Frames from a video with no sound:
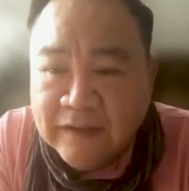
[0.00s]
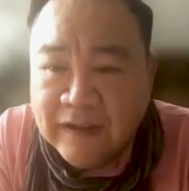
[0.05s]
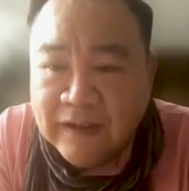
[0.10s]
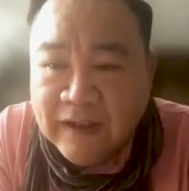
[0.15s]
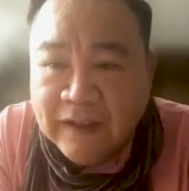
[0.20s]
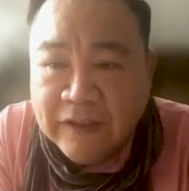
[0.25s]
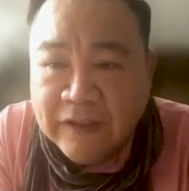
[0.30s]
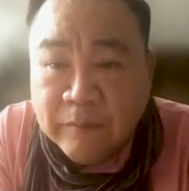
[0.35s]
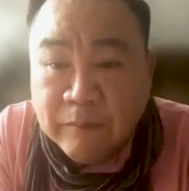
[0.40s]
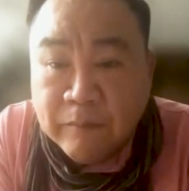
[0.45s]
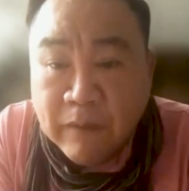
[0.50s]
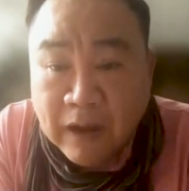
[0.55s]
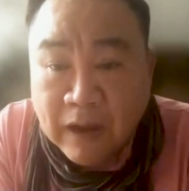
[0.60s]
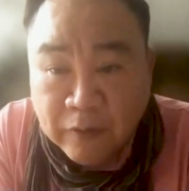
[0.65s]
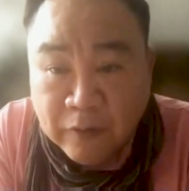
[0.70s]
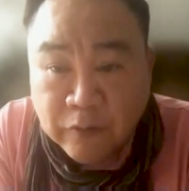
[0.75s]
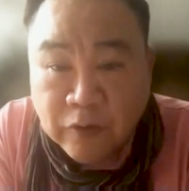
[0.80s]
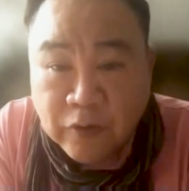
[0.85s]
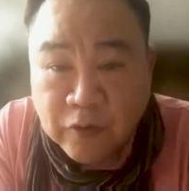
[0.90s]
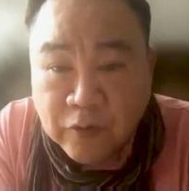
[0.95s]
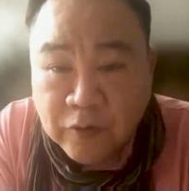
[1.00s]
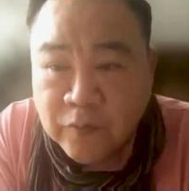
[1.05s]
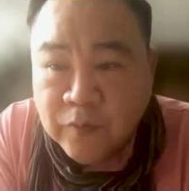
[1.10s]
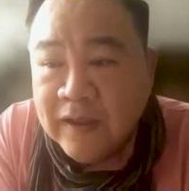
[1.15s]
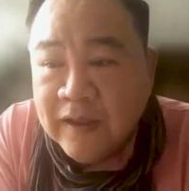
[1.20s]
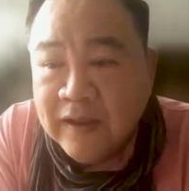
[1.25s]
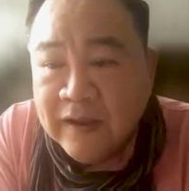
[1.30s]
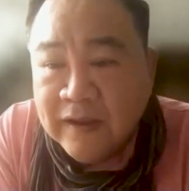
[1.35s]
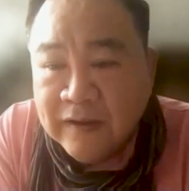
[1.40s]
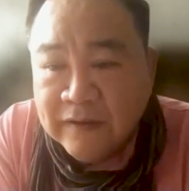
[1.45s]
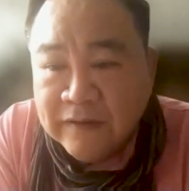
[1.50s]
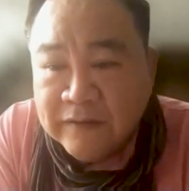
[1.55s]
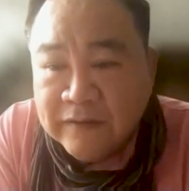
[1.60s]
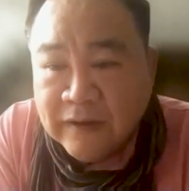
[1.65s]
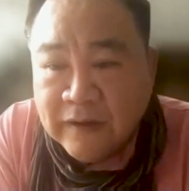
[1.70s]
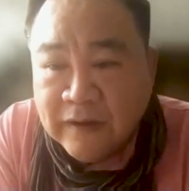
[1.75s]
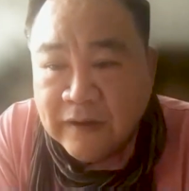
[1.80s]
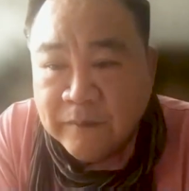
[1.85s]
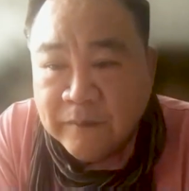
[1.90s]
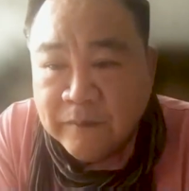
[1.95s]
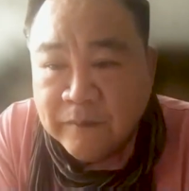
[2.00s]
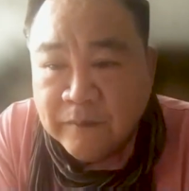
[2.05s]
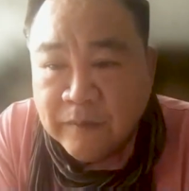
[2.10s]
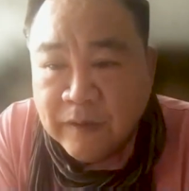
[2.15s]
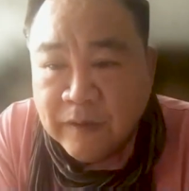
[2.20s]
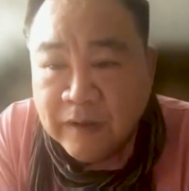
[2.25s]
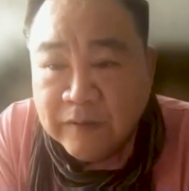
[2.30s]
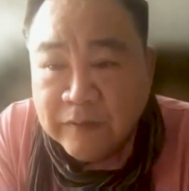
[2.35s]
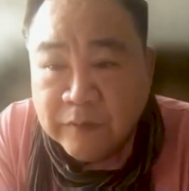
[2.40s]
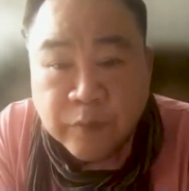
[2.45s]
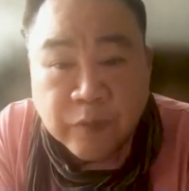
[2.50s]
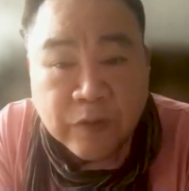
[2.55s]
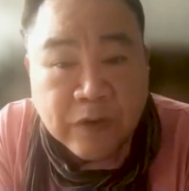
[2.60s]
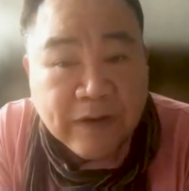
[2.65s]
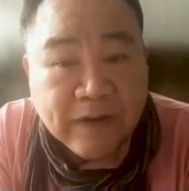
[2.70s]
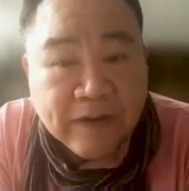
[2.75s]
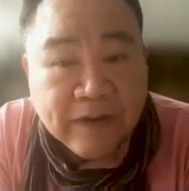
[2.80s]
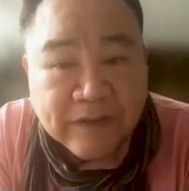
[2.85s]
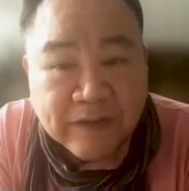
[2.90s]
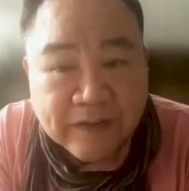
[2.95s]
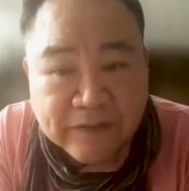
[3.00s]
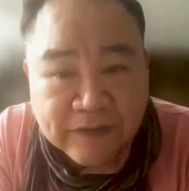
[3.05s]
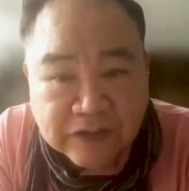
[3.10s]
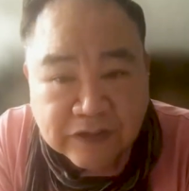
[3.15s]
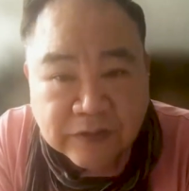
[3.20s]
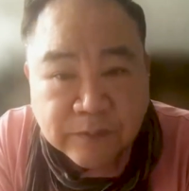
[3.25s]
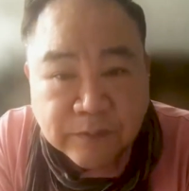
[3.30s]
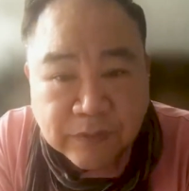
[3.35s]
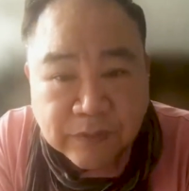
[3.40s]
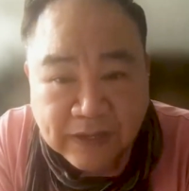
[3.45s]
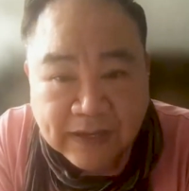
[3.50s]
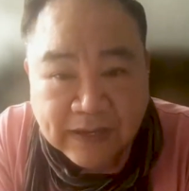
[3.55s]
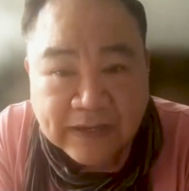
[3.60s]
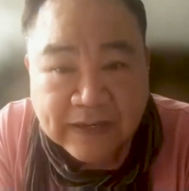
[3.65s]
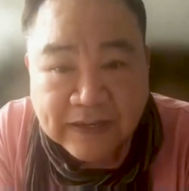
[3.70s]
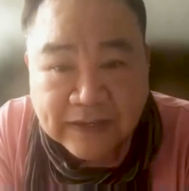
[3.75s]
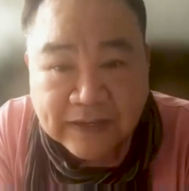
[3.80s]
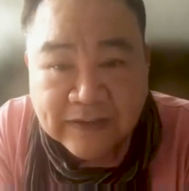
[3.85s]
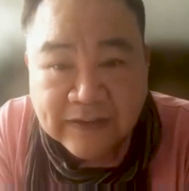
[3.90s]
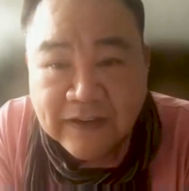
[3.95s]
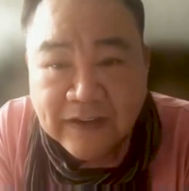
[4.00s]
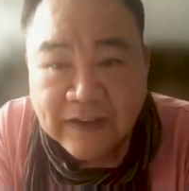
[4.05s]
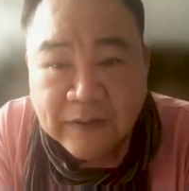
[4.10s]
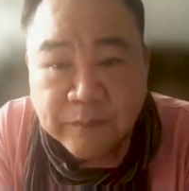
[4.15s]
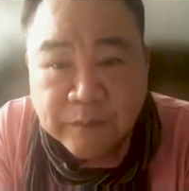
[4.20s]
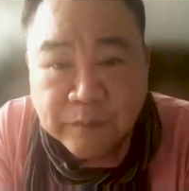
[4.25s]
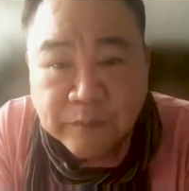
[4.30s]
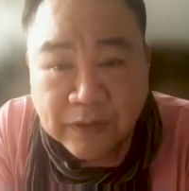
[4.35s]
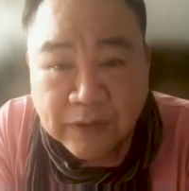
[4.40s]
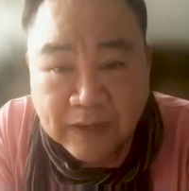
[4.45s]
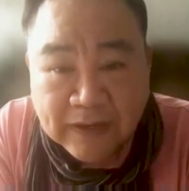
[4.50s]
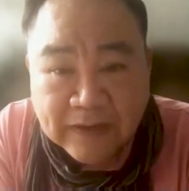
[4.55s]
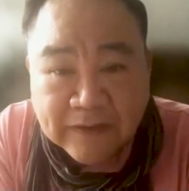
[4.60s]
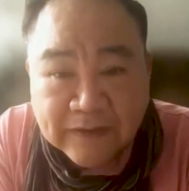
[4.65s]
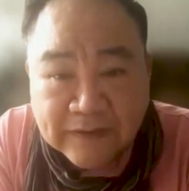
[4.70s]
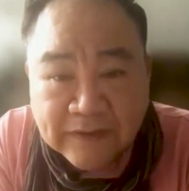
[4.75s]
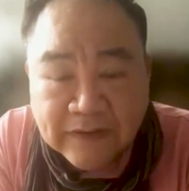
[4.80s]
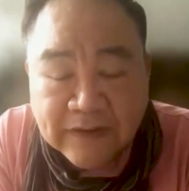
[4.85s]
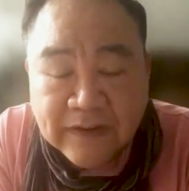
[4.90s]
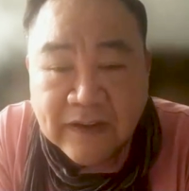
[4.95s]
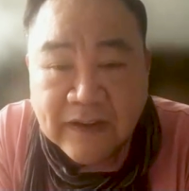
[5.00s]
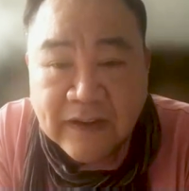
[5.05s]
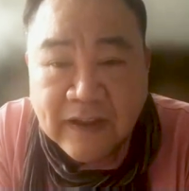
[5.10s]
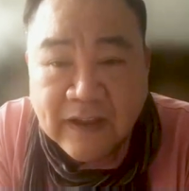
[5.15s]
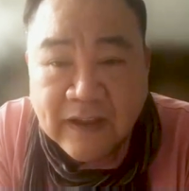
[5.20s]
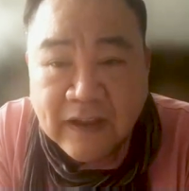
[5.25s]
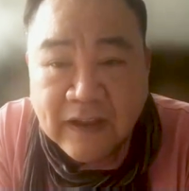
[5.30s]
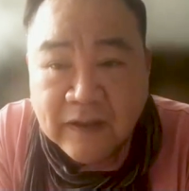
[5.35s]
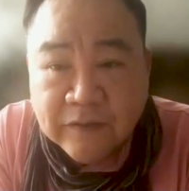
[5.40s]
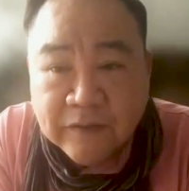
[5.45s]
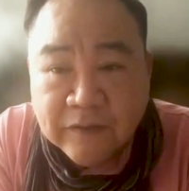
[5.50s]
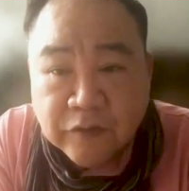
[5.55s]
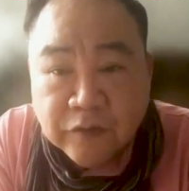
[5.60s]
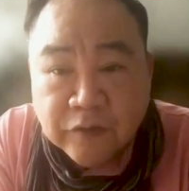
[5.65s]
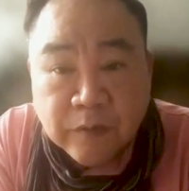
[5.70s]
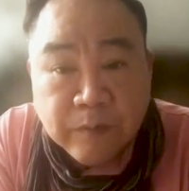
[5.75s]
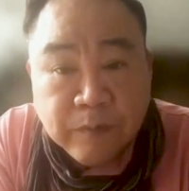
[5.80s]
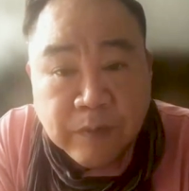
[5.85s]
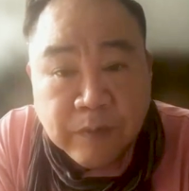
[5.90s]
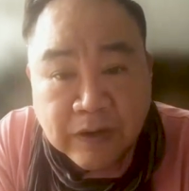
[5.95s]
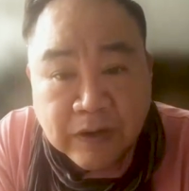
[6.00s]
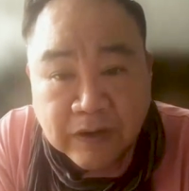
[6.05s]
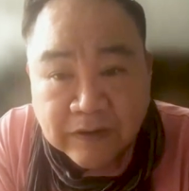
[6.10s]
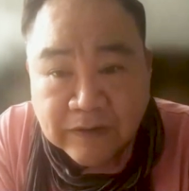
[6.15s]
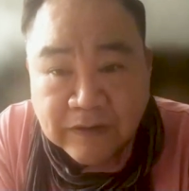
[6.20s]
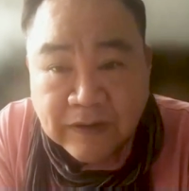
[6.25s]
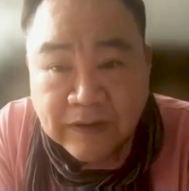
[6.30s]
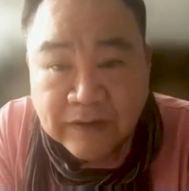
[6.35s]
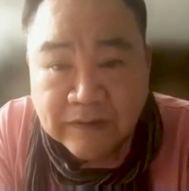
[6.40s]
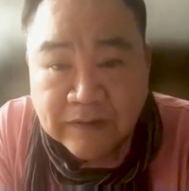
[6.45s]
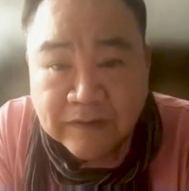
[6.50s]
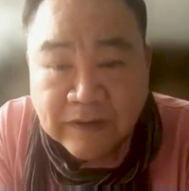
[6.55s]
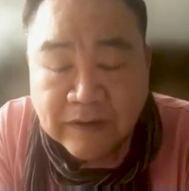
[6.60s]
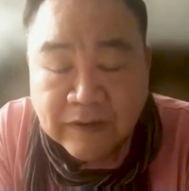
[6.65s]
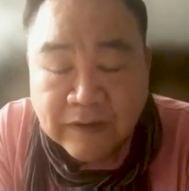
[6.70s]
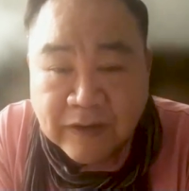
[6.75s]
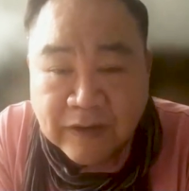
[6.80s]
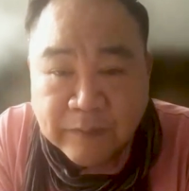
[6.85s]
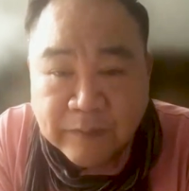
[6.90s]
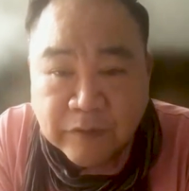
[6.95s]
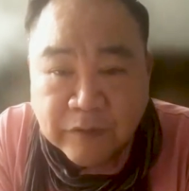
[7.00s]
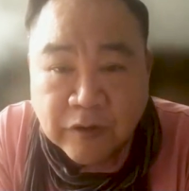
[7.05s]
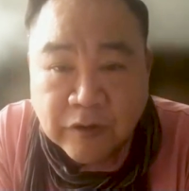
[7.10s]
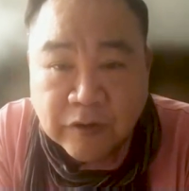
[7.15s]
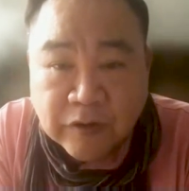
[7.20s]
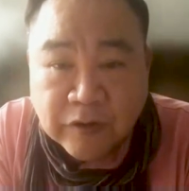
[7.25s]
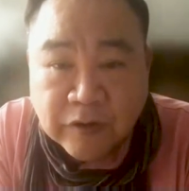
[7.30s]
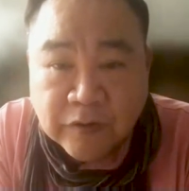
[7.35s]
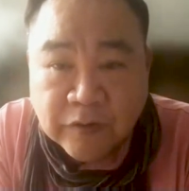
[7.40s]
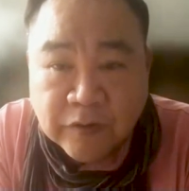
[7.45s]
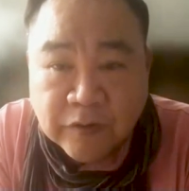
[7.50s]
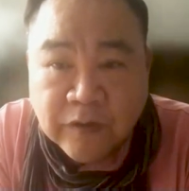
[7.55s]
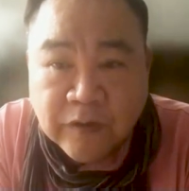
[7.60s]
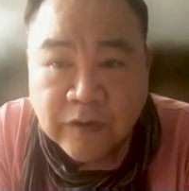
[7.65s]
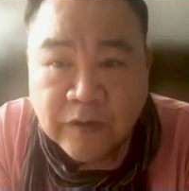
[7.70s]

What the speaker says: I think my role is putting a succession planning in place, do the bigger things that keep KOTO